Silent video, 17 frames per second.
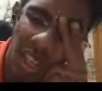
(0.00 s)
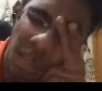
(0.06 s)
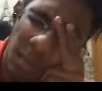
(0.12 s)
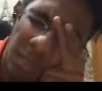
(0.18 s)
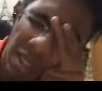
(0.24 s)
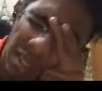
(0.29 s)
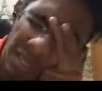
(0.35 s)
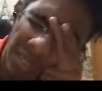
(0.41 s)
in
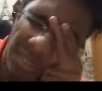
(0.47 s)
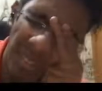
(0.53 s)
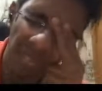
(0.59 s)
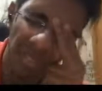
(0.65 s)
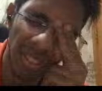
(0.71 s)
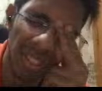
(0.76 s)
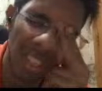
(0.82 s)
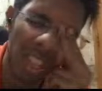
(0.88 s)
my
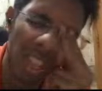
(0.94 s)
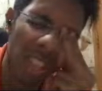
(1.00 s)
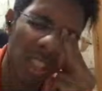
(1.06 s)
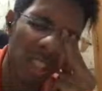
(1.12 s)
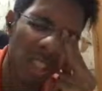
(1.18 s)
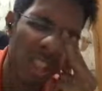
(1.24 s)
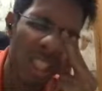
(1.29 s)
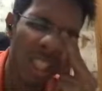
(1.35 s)
5th class
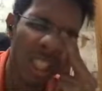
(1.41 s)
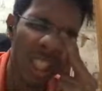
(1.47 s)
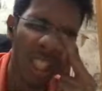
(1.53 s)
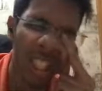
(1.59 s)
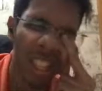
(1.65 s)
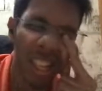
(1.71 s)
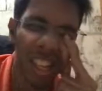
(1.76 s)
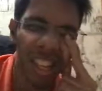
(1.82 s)
or 6th
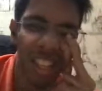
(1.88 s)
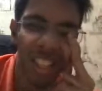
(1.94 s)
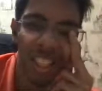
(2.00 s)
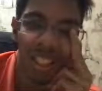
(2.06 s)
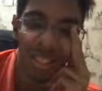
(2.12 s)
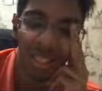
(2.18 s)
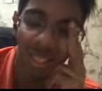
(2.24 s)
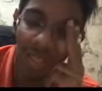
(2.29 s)
class.
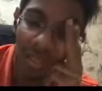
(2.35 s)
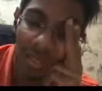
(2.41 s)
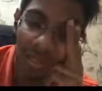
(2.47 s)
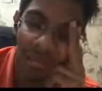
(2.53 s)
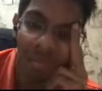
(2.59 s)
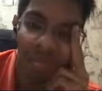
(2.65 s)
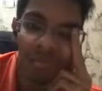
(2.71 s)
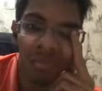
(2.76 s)

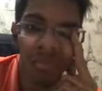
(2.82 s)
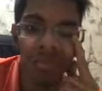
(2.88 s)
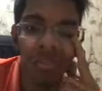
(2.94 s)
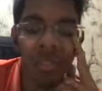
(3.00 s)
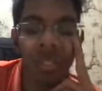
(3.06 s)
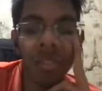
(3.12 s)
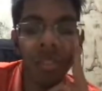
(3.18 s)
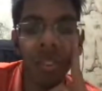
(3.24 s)

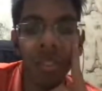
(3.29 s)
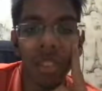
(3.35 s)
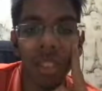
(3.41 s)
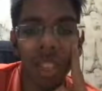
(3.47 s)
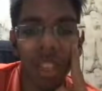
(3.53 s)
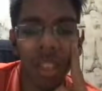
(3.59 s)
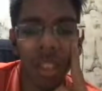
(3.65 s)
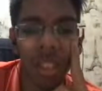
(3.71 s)
5th,
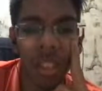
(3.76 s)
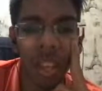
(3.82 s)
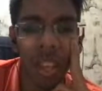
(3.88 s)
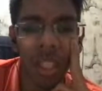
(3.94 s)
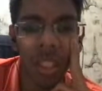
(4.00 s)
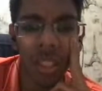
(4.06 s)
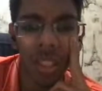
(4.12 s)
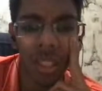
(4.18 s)
6th
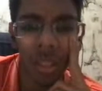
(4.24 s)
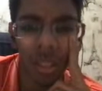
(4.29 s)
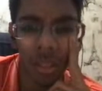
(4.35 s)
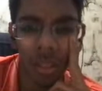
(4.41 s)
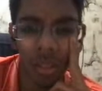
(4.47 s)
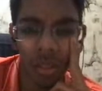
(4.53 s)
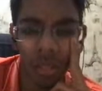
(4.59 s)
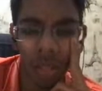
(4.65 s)
class, so
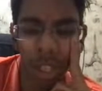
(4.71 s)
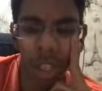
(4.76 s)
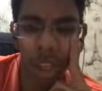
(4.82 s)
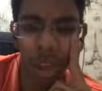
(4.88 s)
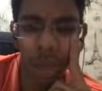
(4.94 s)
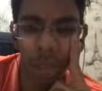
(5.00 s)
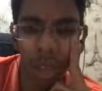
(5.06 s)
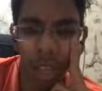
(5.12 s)
pretty
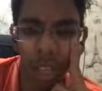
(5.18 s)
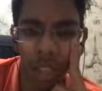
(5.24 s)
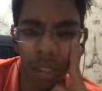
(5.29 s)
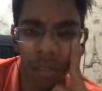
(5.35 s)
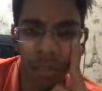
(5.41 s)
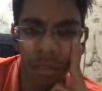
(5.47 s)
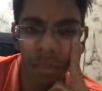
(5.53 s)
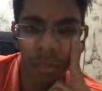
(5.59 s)
long back.
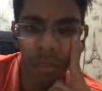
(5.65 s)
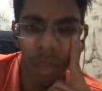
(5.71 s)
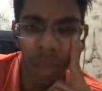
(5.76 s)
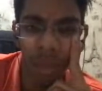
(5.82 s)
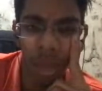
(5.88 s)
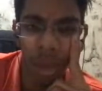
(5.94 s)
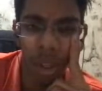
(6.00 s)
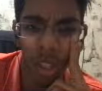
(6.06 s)

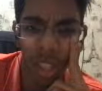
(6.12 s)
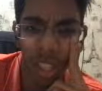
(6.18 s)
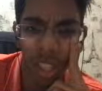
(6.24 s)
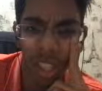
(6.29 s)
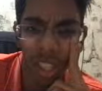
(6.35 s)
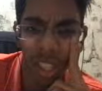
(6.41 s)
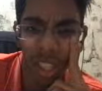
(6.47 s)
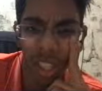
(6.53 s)
Pawn
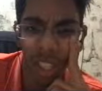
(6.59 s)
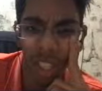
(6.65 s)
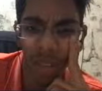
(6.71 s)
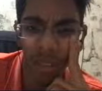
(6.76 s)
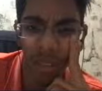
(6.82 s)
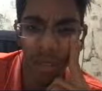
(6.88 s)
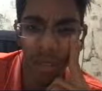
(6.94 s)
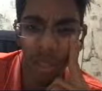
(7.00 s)
takes, I can take with
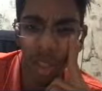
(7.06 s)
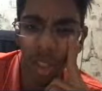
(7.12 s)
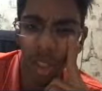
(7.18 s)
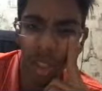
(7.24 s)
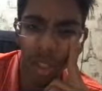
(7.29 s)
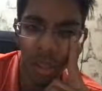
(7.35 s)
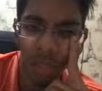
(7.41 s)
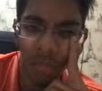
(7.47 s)
the
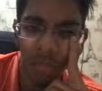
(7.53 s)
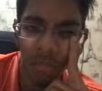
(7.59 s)
bishop.